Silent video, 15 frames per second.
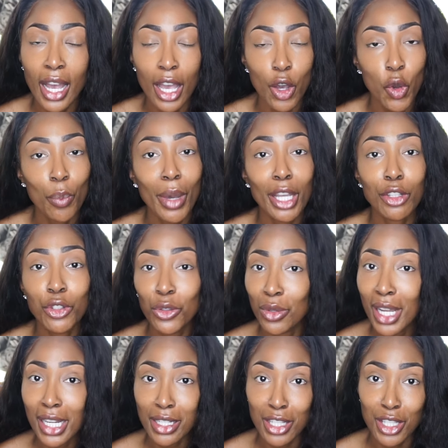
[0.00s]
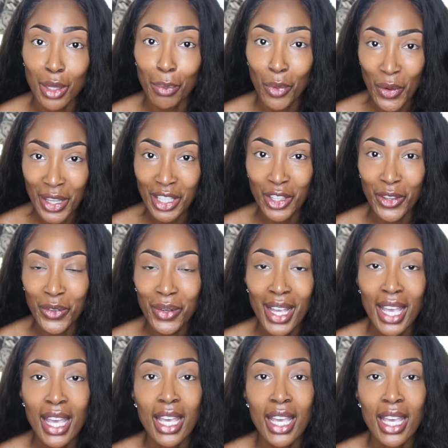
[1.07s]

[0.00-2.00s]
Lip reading: I hope I do not disappoint you.